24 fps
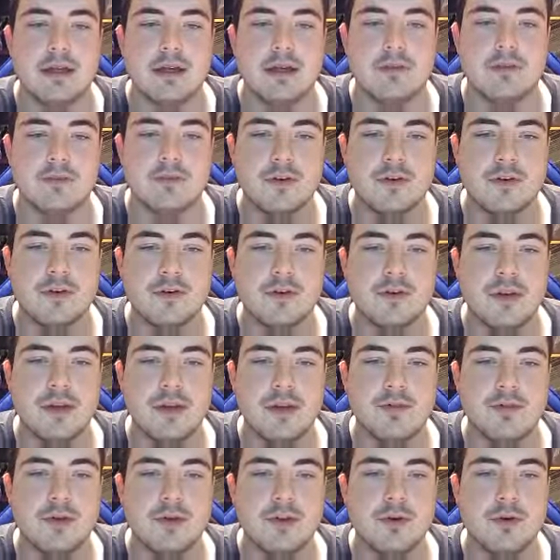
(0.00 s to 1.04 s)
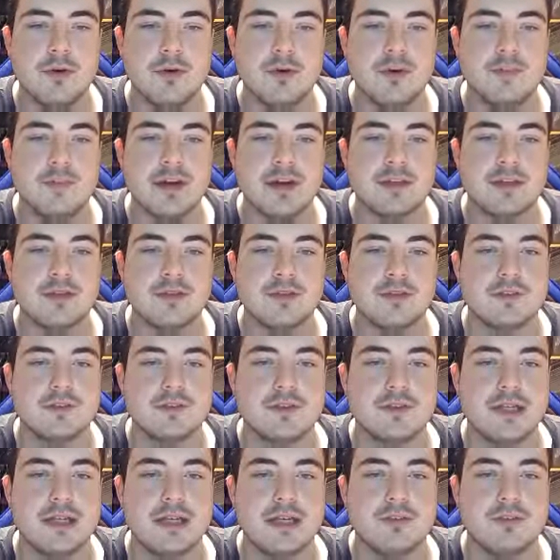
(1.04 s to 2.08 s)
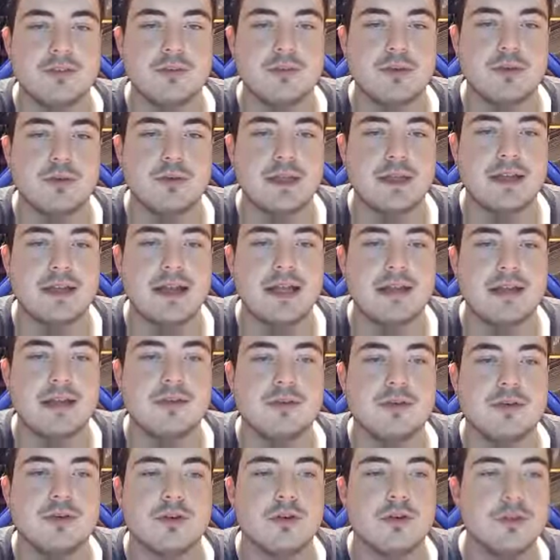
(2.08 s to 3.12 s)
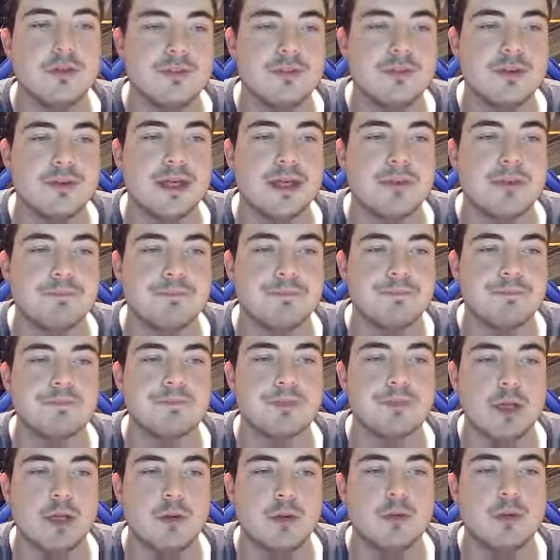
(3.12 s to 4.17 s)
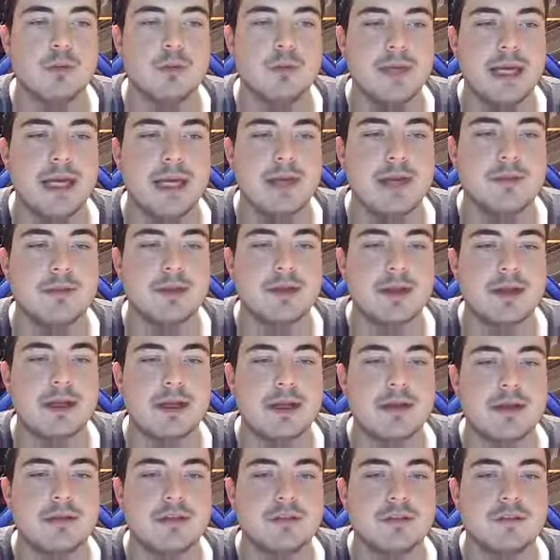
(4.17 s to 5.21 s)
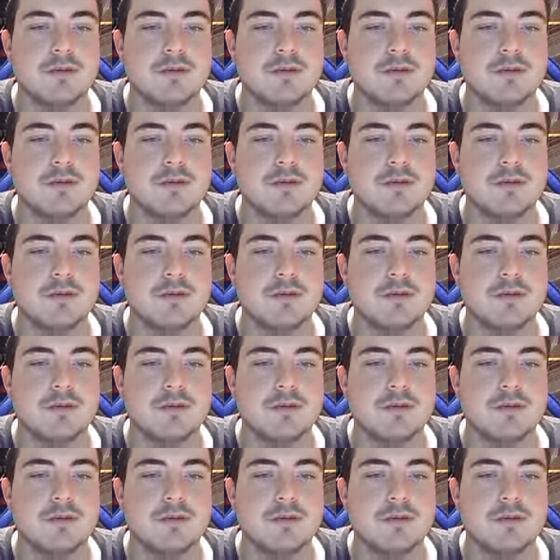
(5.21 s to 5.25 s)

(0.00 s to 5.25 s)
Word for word: We've got quite a few home matches in between then, so hopefully we'll be able to,